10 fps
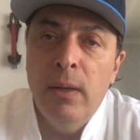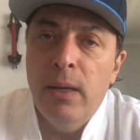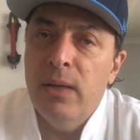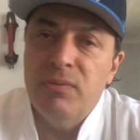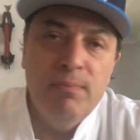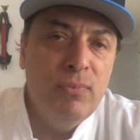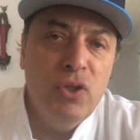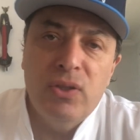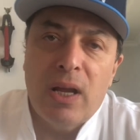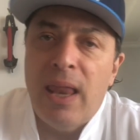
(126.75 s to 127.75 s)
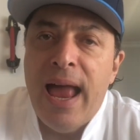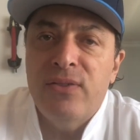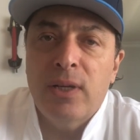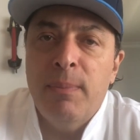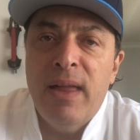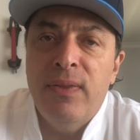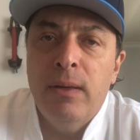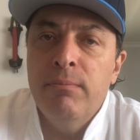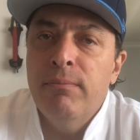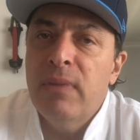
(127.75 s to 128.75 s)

is just a classic method.